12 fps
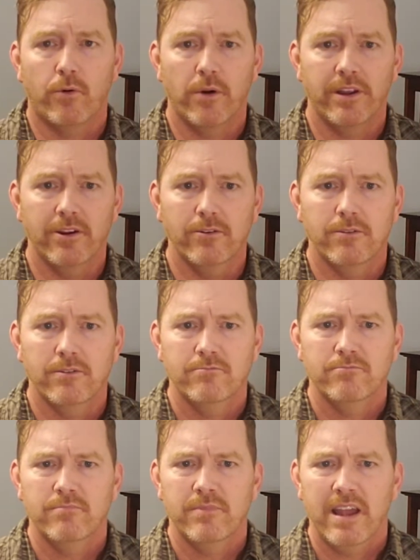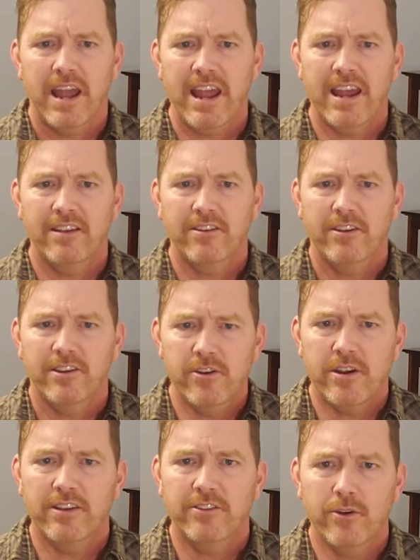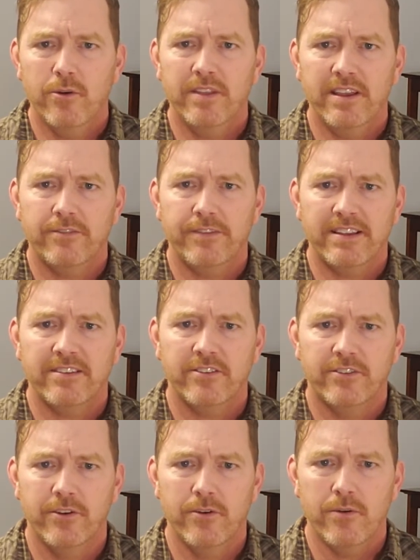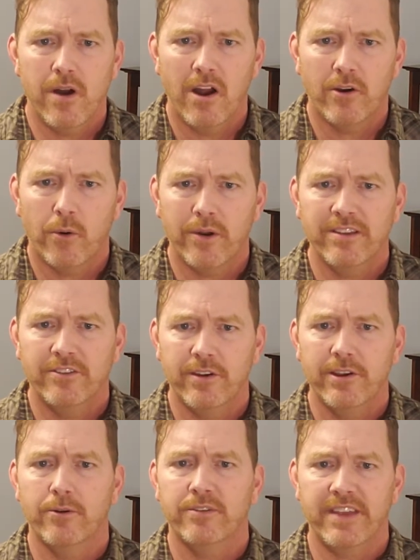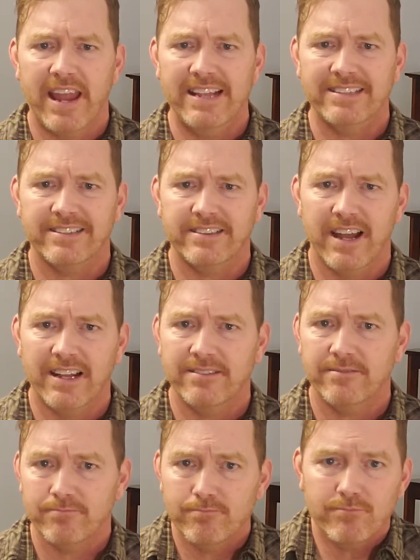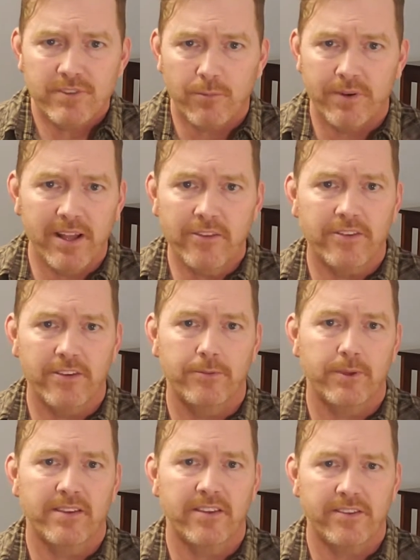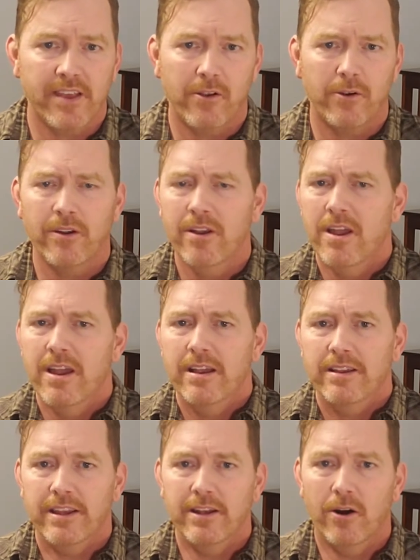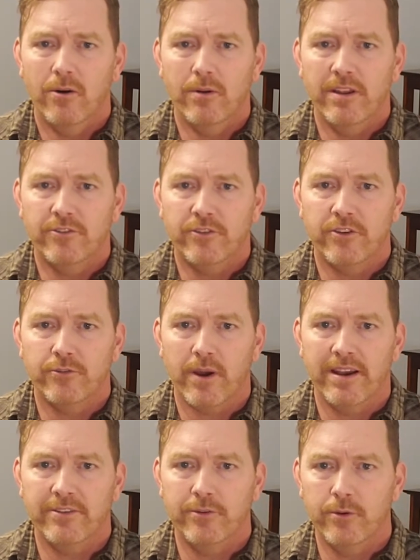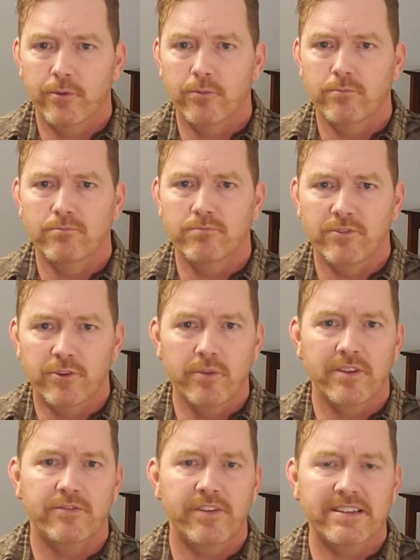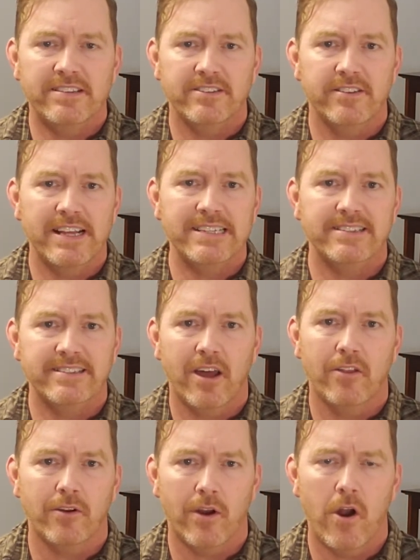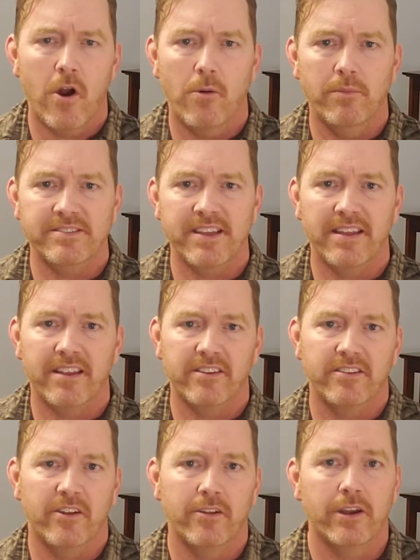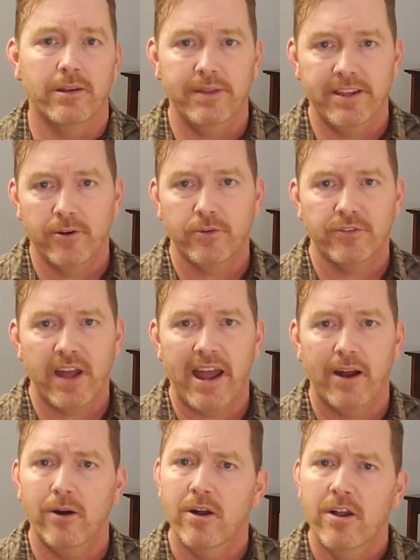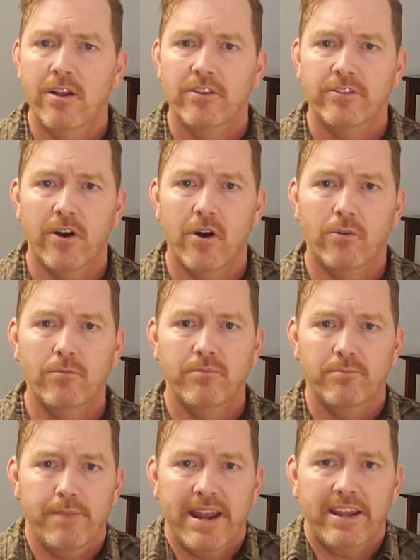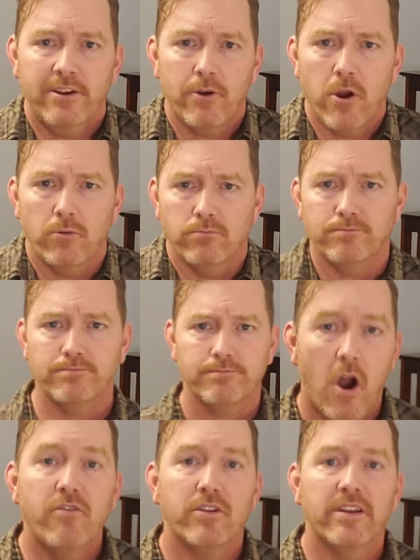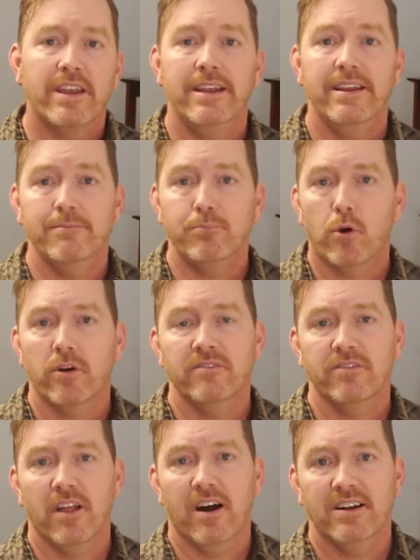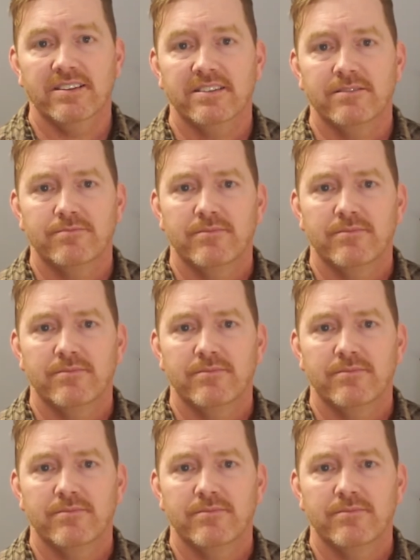for you. And you can do these fixes too according to your taste, not someone else's, because the seller, is just trying to do these fixes so they can sell their home. It's not necessarily going to be your style. So make it your own. Overlooking important flaws.